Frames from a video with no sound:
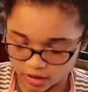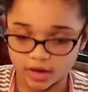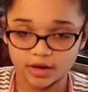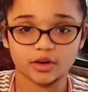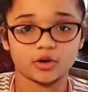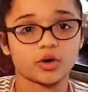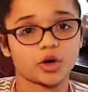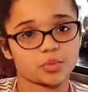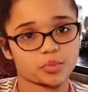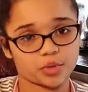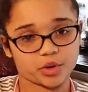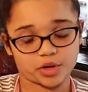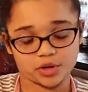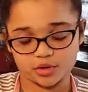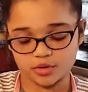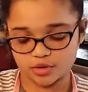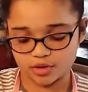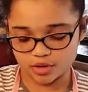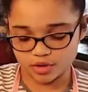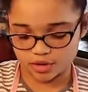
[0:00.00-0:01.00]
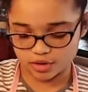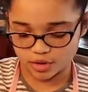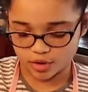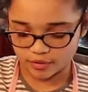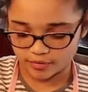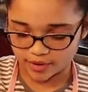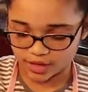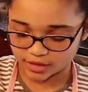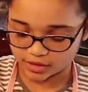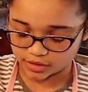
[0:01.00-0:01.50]
you can go
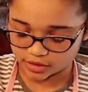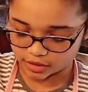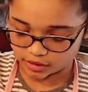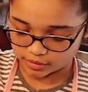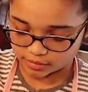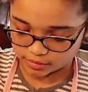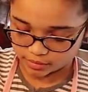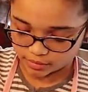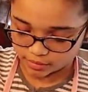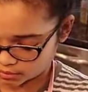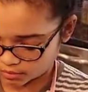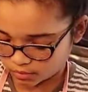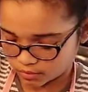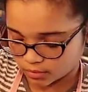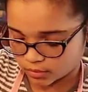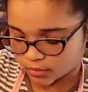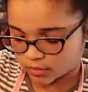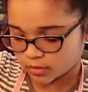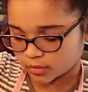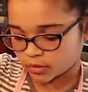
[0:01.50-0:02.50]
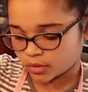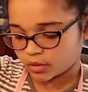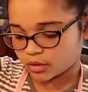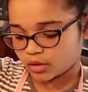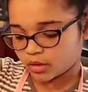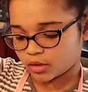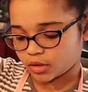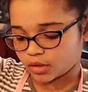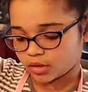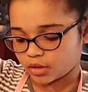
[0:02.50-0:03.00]
faster.
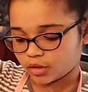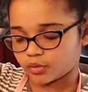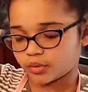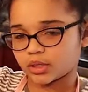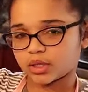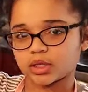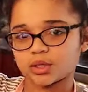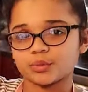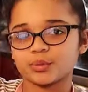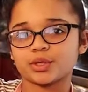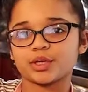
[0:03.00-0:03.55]
You want to